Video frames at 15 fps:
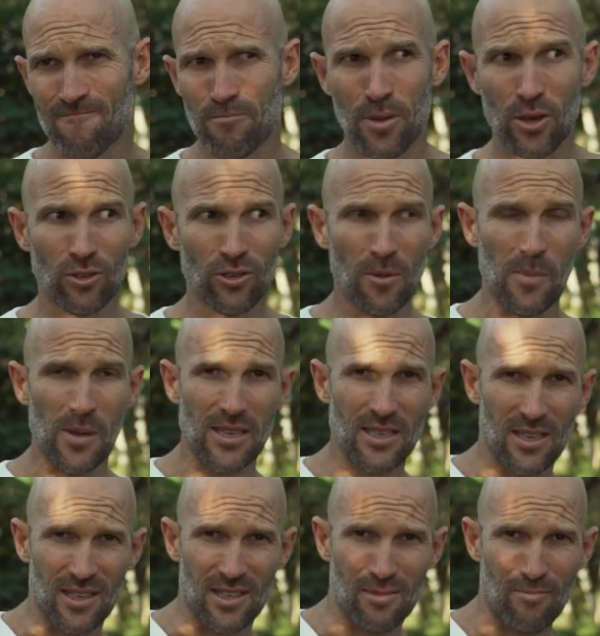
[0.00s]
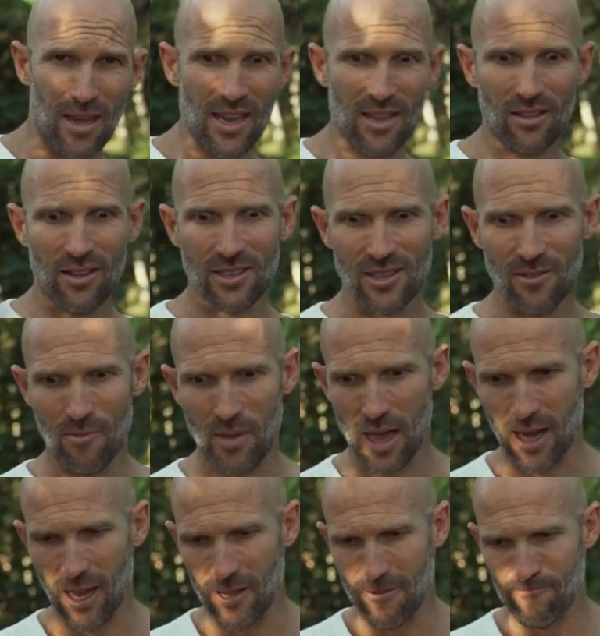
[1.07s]
build a business, make lots of
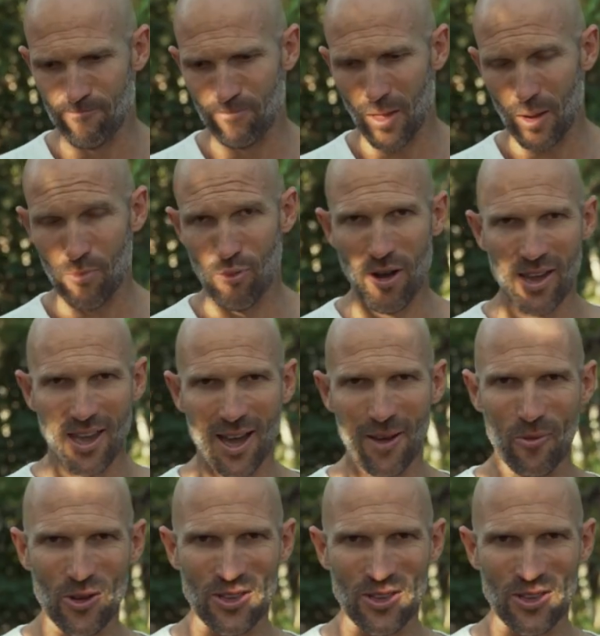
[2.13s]
money, break up